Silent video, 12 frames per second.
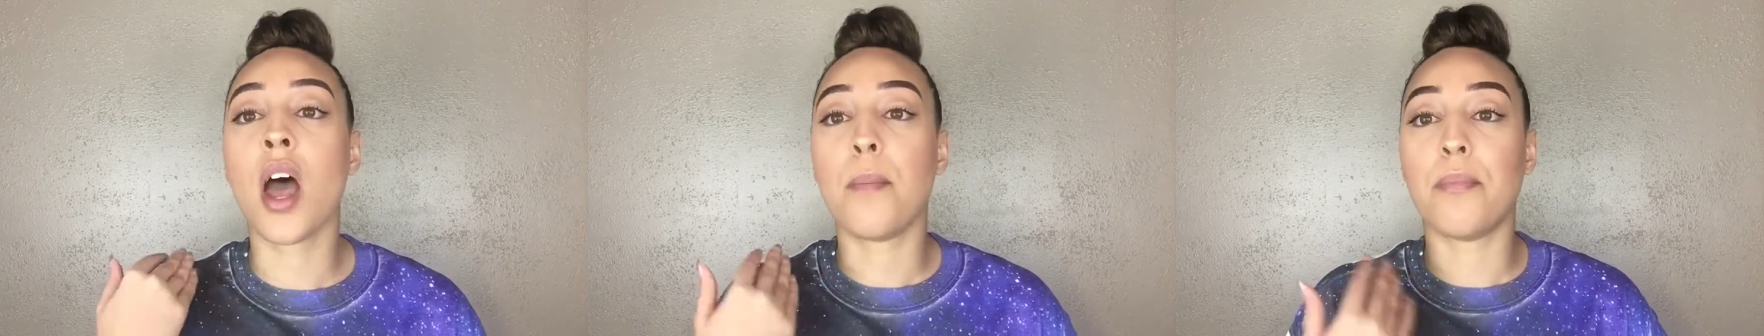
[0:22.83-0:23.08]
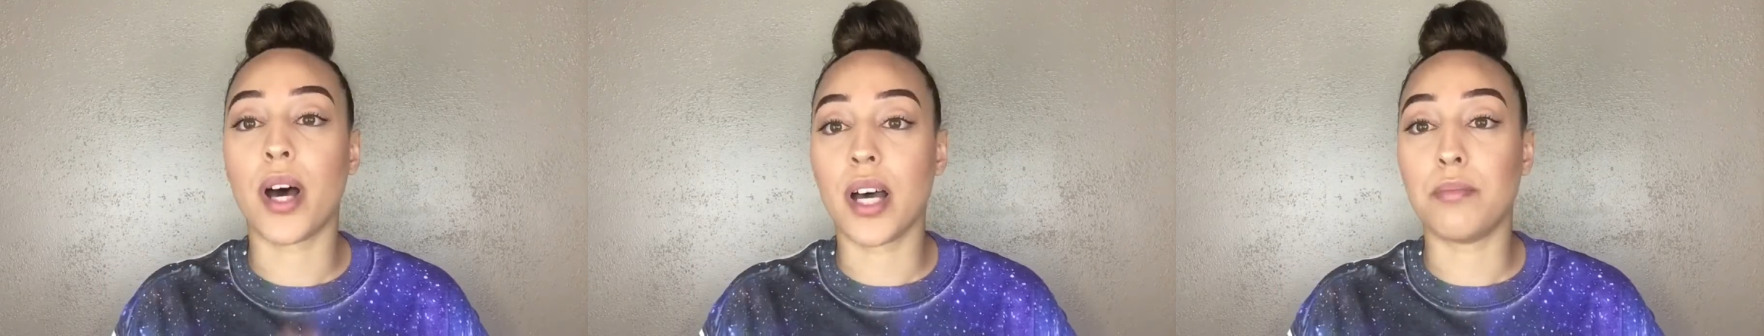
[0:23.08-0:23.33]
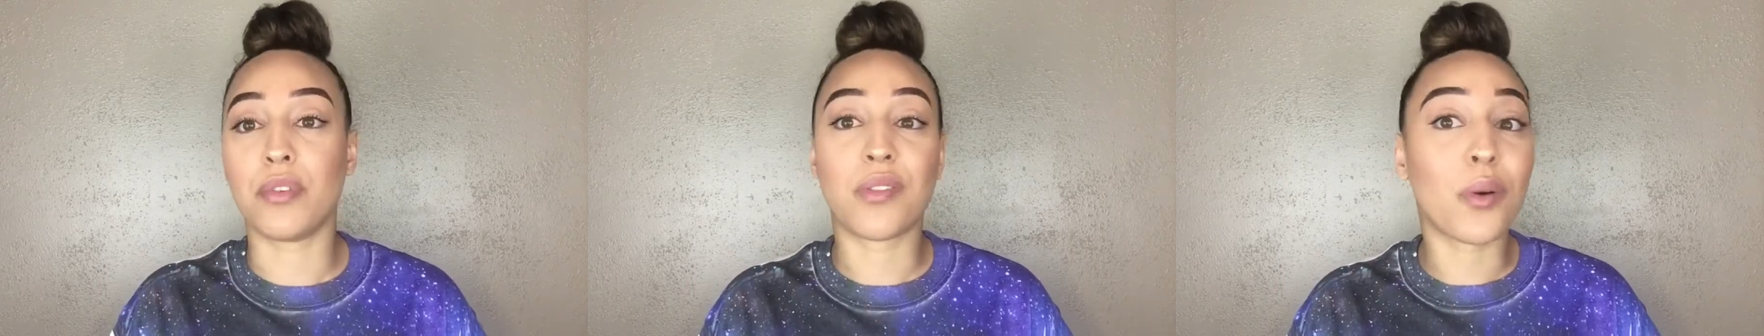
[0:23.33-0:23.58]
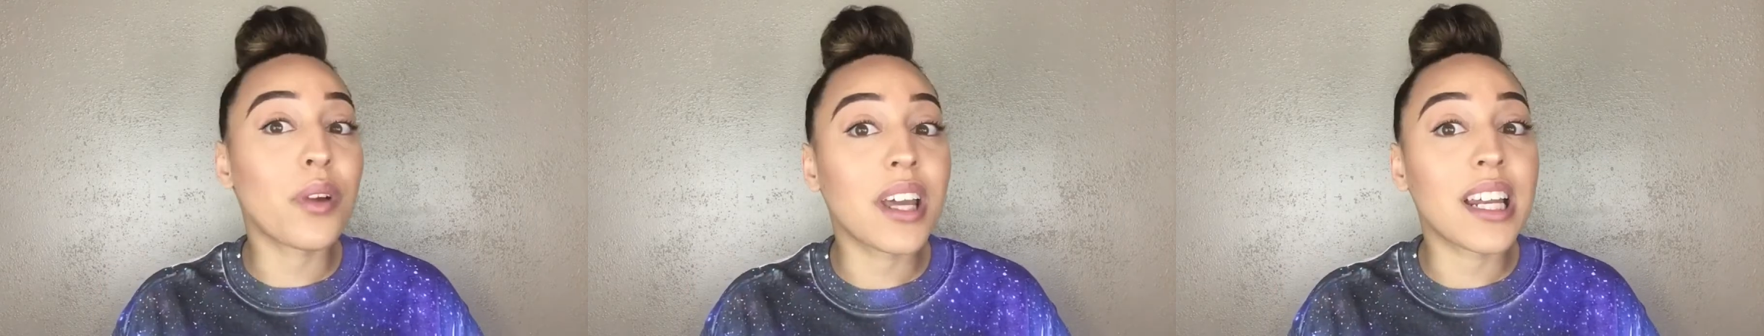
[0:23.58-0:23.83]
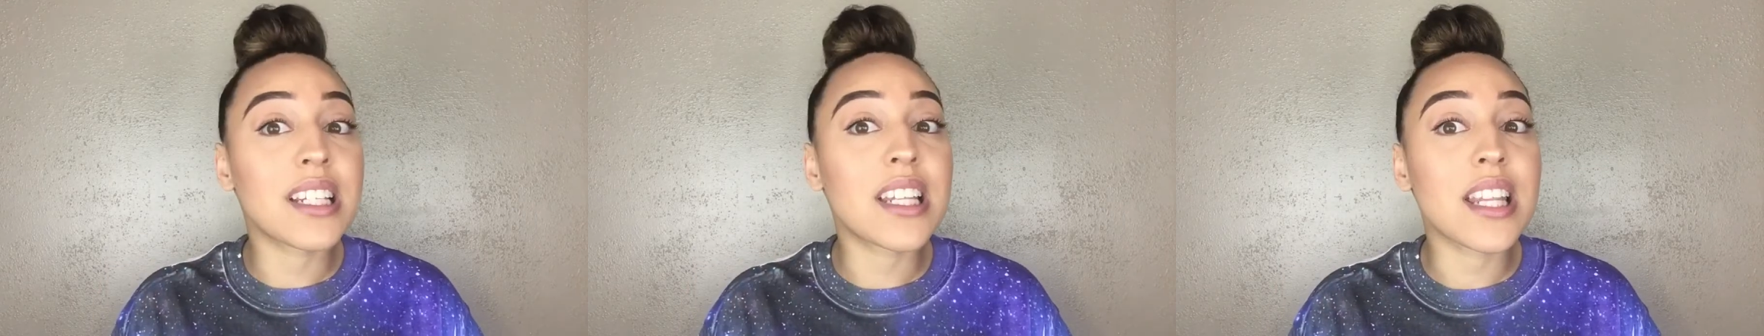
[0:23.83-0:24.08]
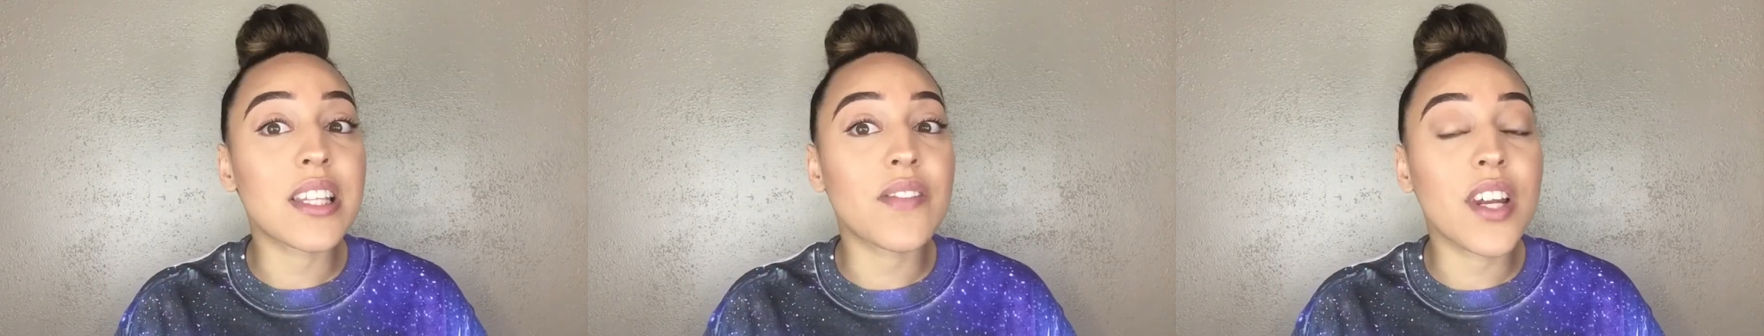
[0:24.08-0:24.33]
But before we get into
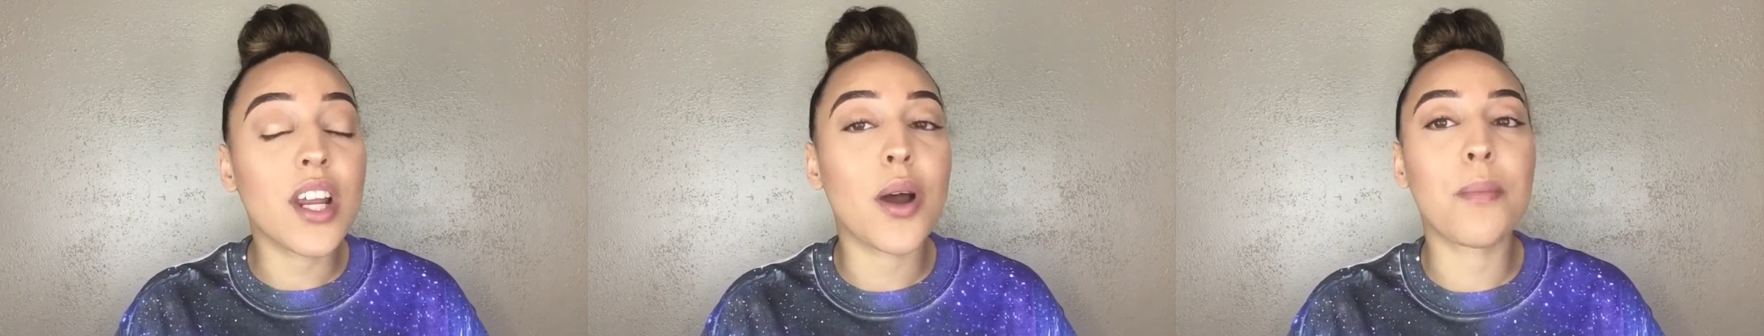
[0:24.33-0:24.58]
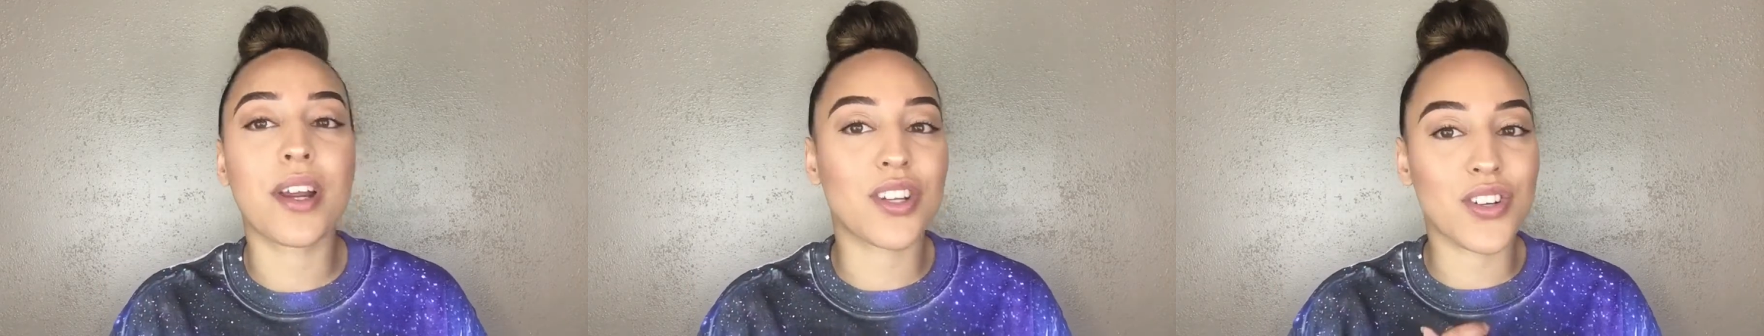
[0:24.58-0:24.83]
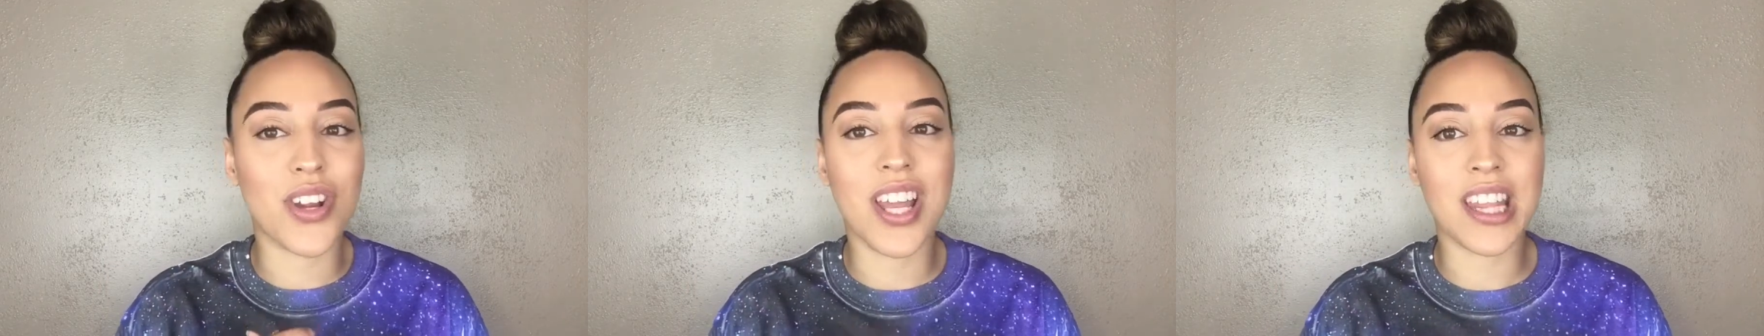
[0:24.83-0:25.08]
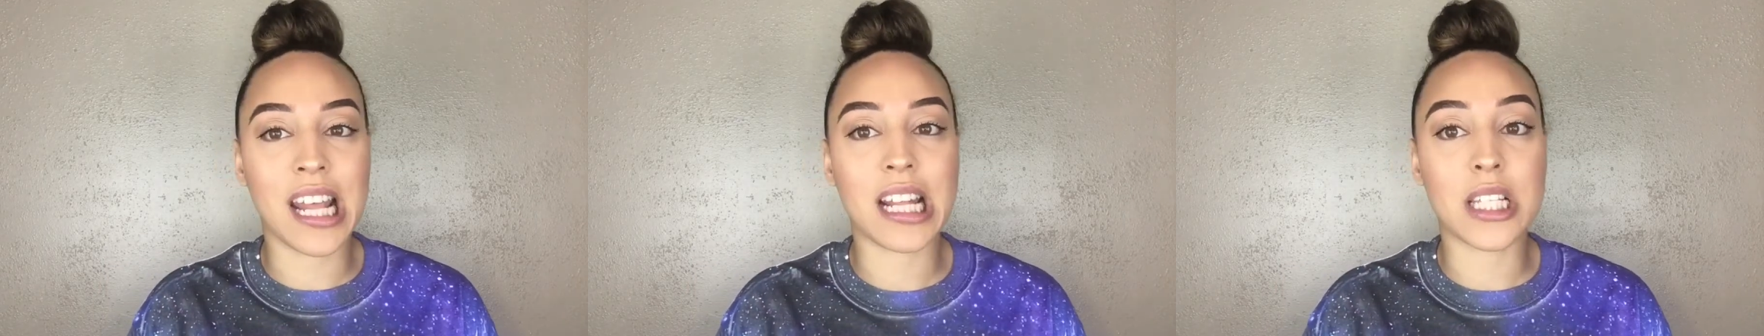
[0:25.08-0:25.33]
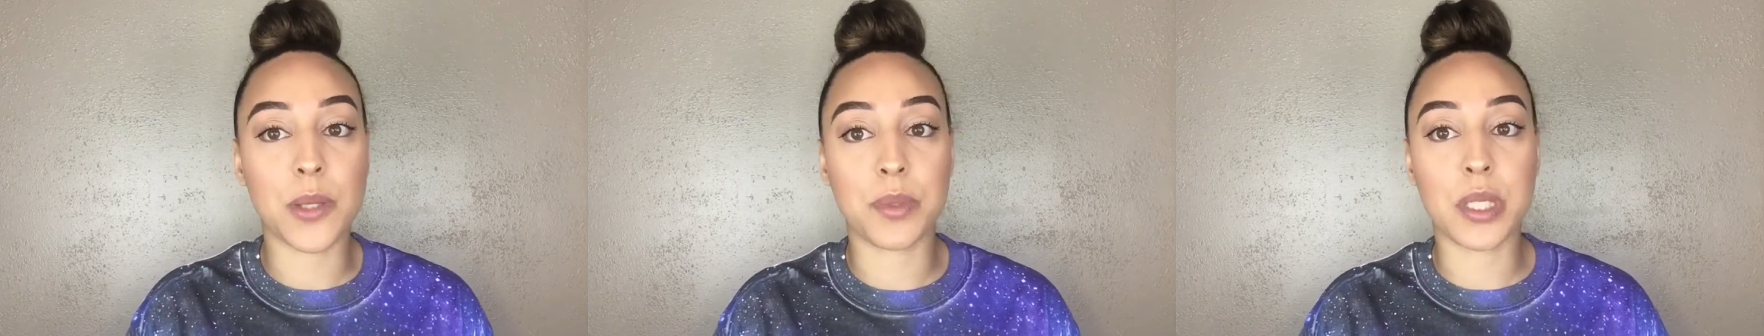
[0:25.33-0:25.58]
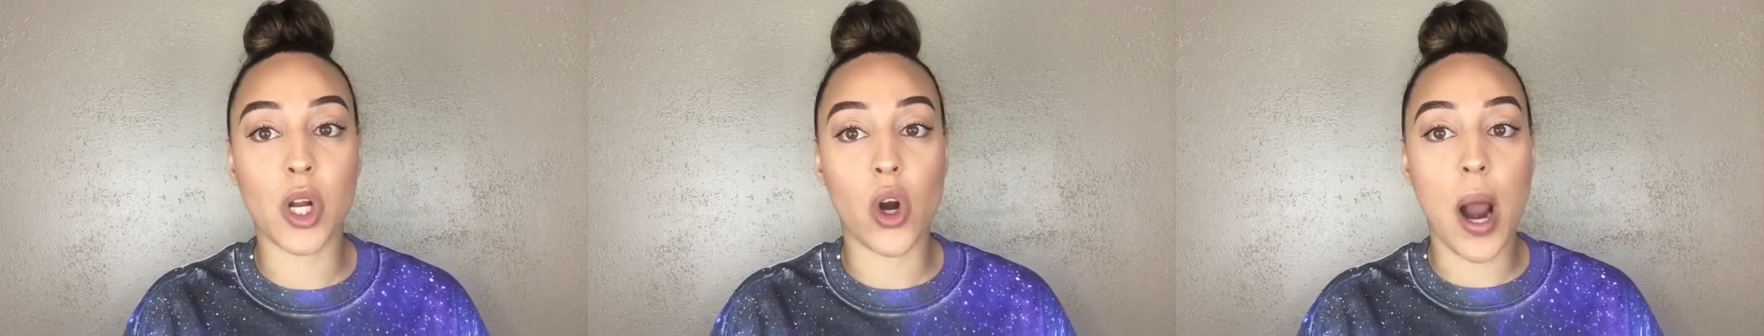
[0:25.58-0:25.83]
this video, make sure you hit that
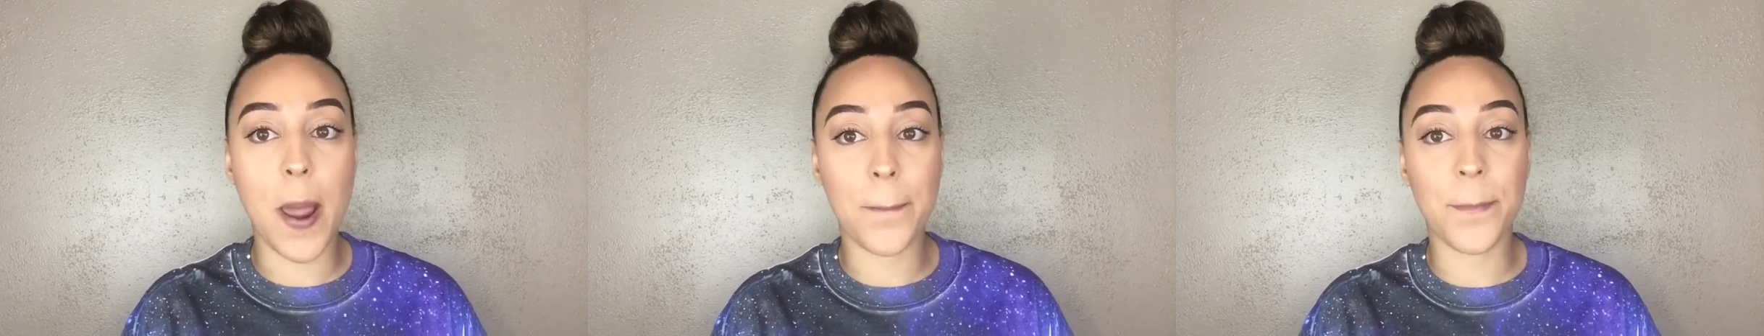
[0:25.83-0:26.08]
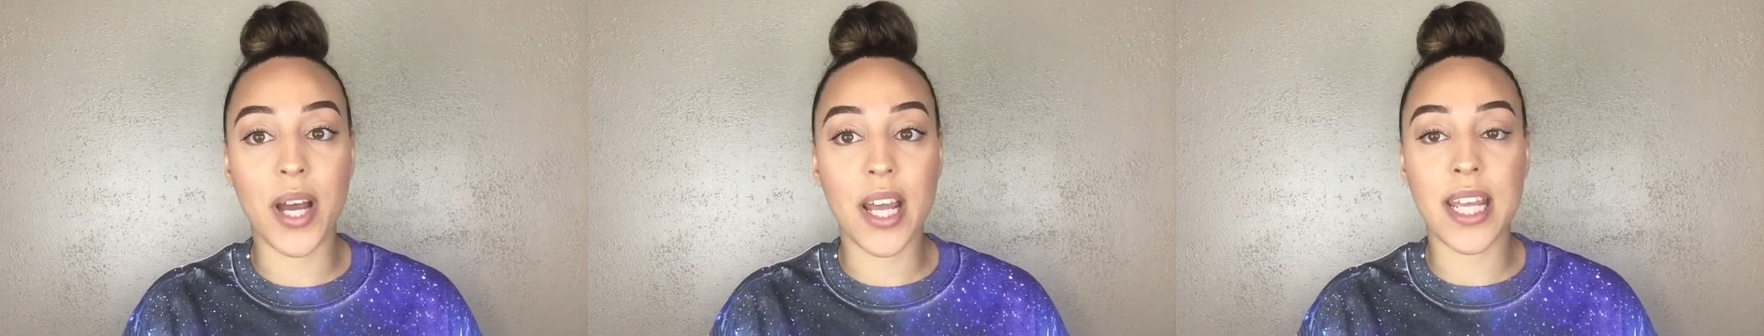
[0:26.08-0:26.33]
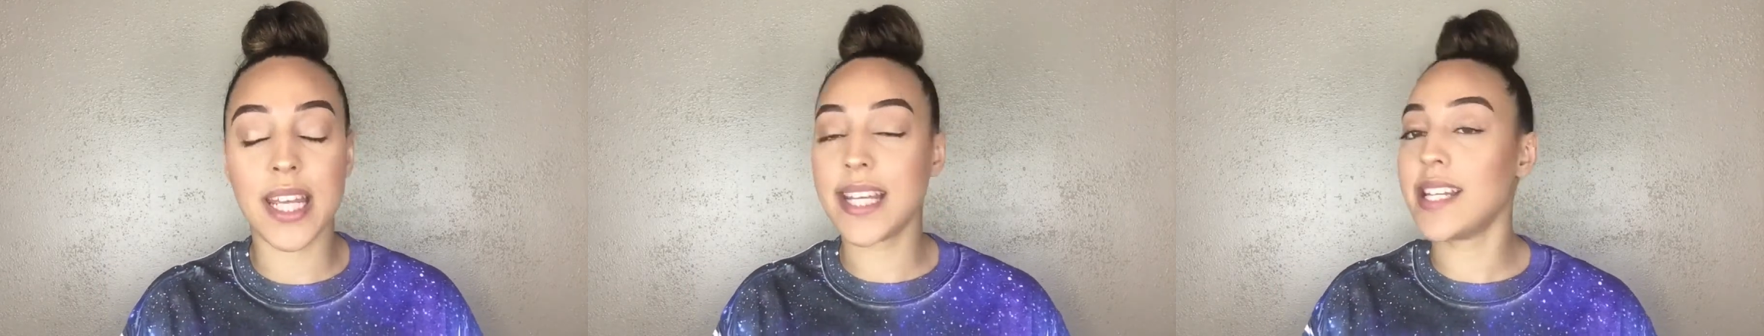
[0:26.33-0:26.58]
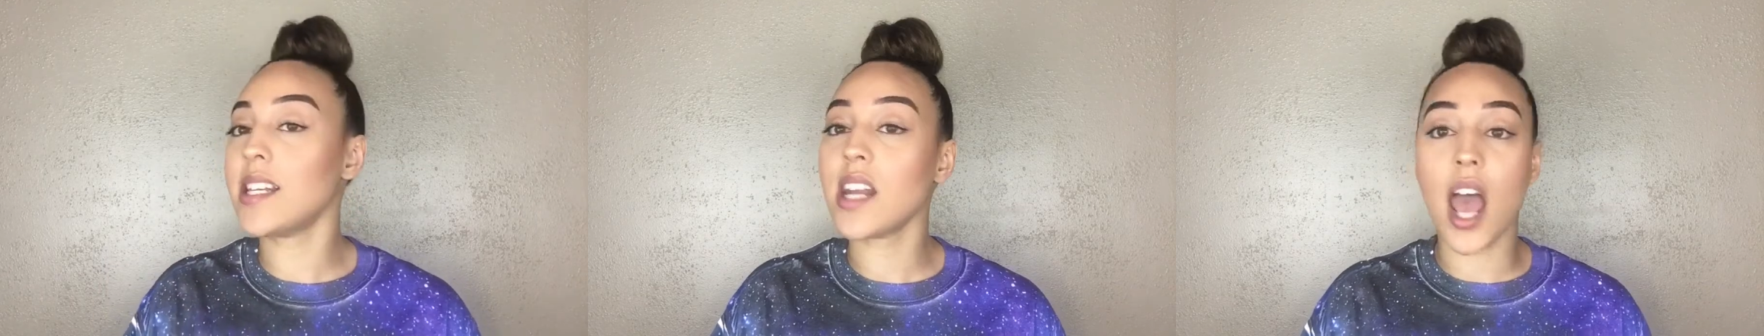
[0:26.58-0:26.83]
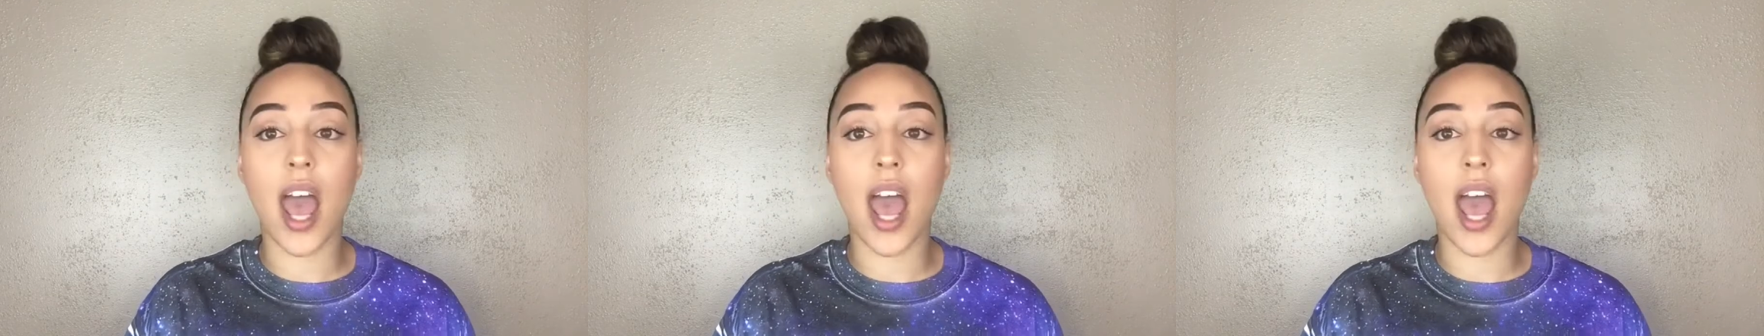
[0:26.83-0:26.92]
subscribe button